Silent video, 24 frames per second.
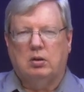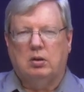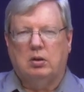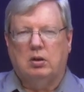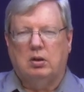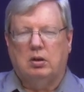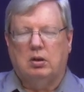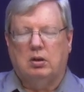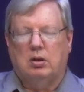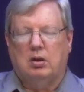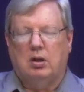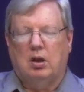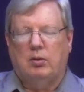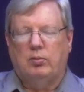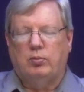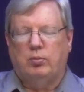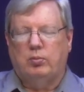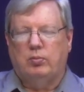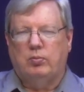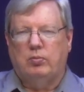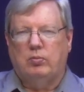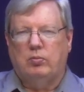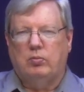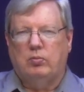I'm
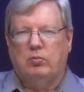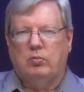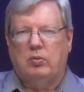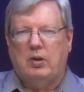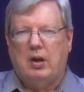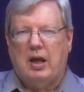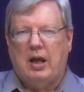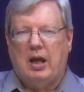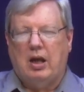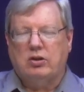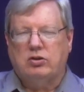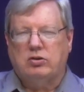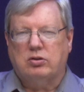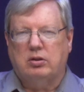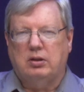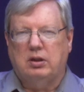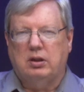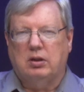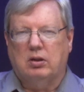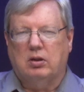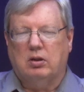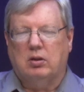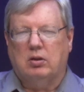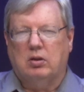
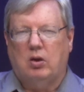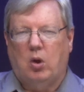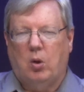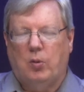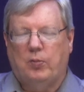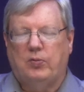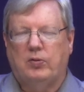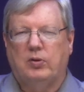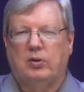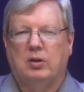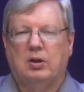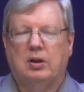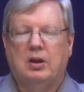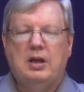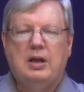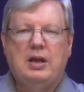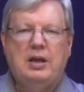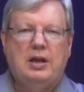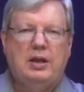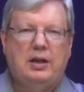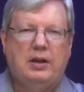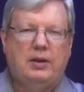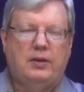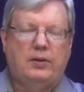actually hopeful
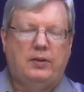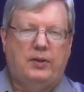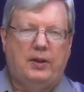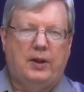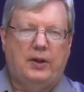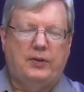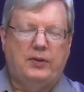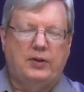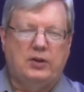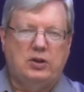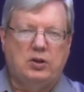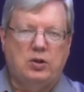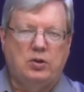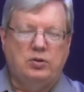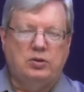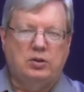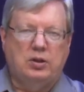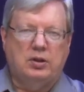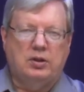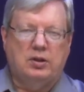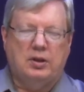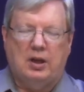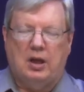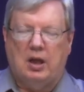that the
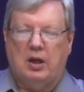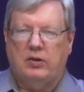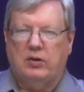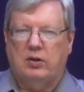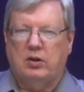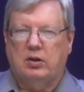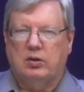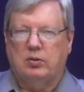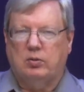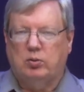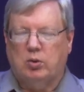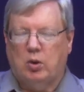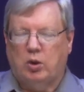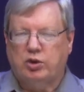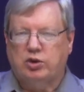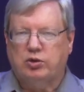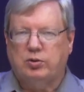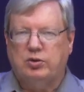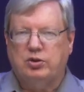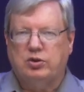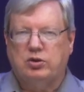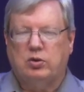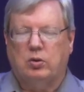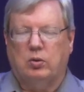union and the grocery
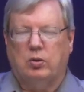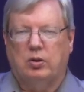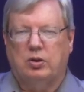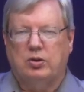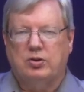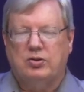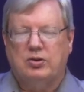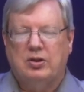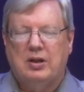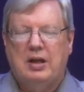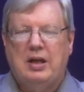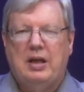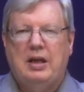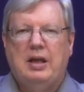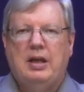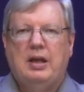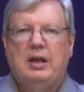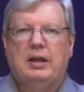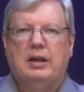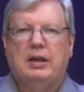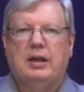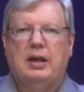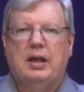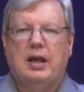stores
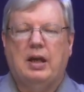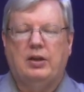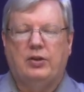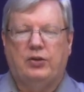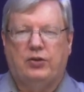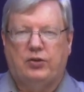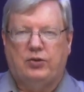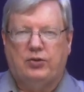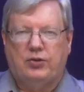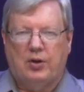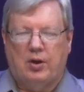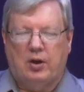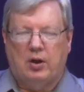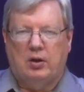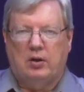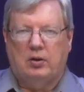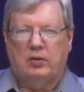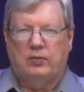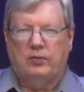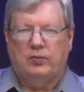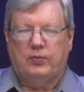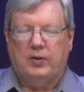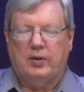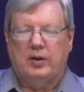can
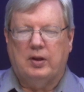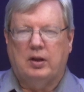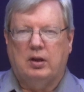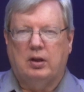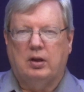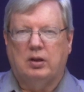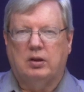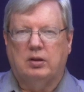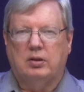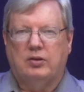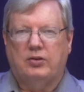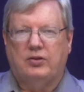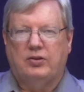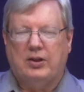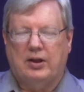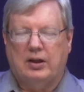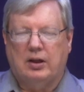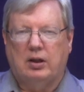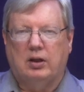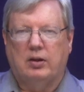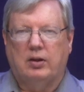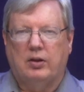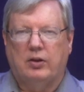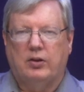solve and
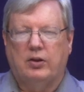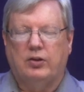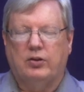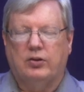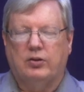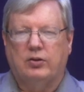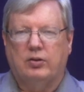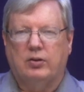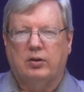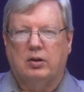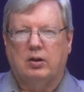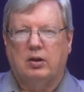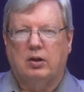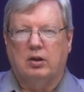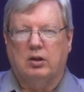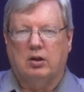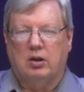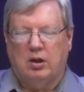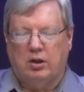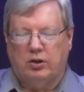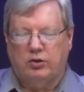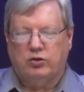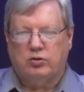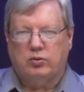settle this
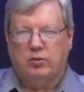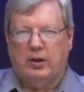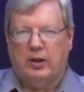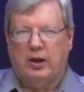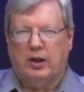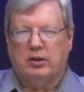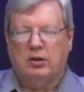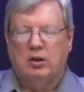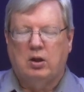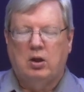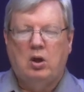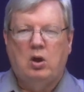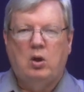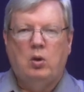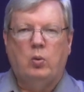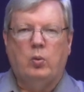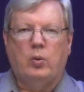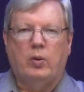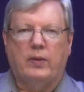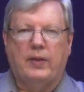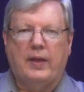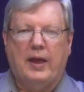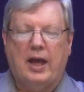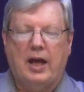contract
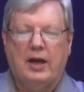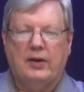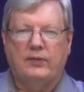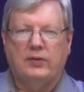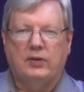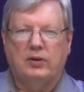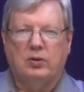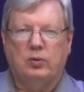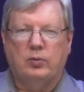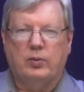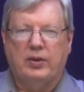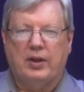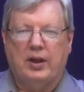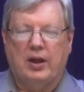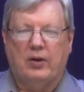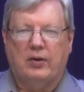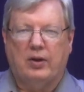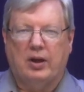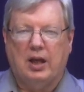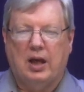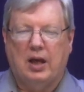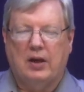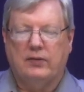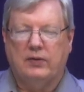without
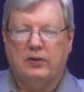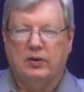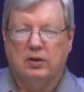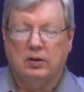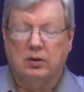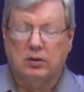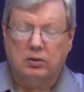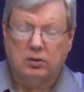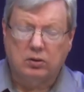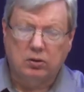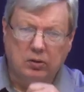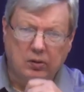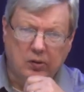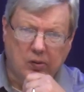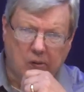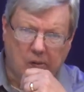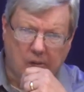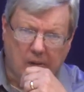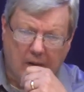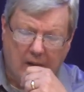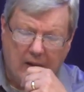having to